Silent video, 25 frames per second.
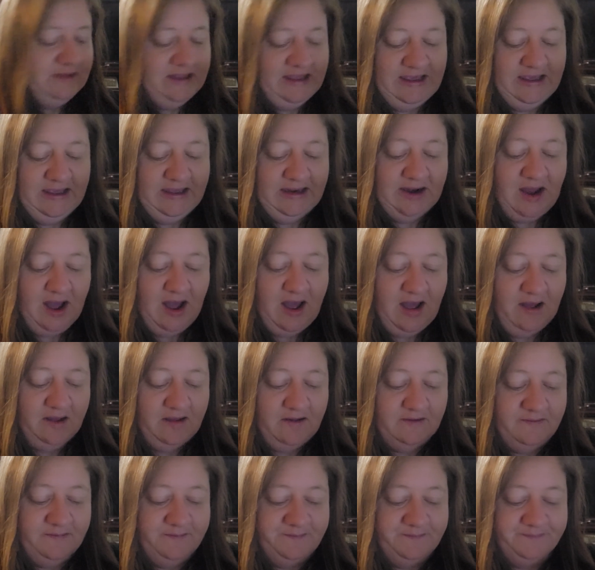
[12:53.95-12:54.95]

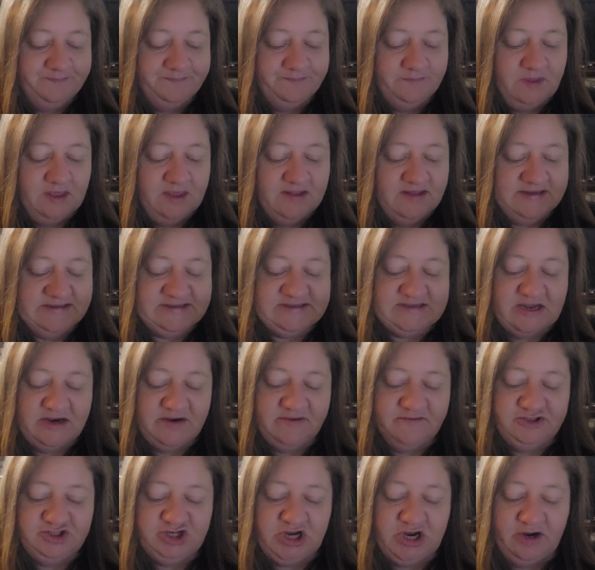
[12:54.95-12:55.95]
Enoch, the son
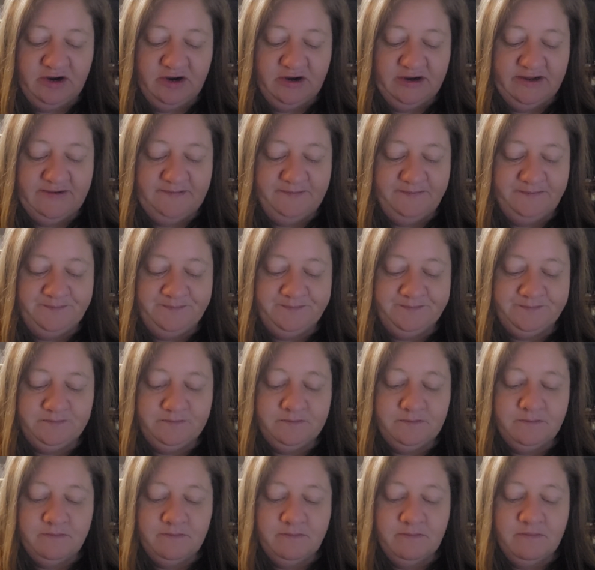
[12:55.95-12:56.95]
of Jared,
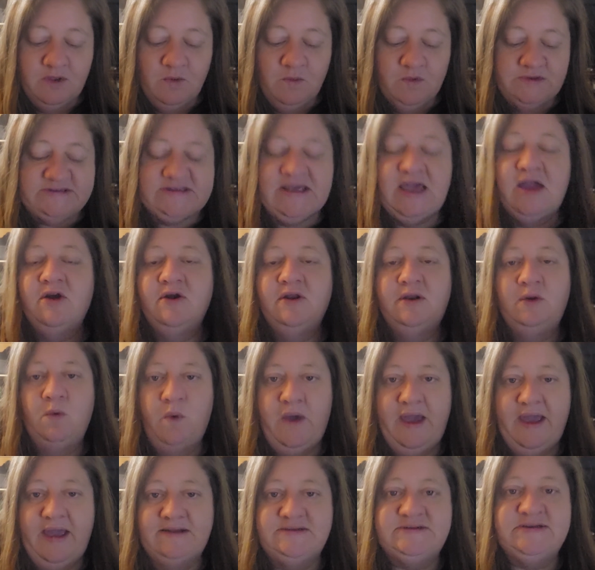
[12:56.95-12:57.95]
was carried
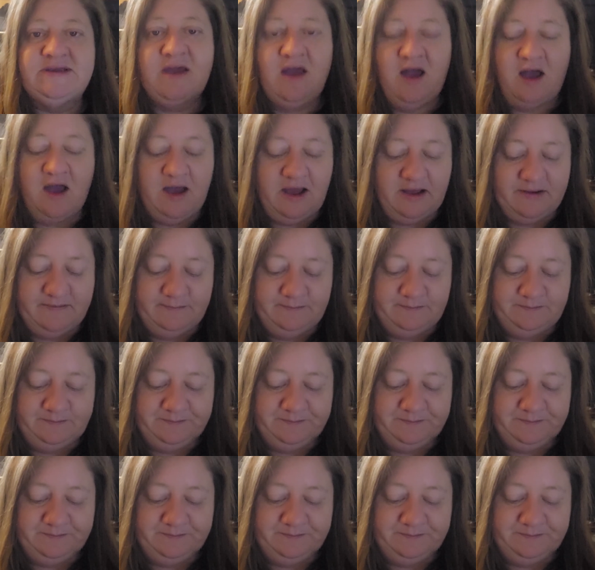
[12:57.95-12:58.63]
away to God.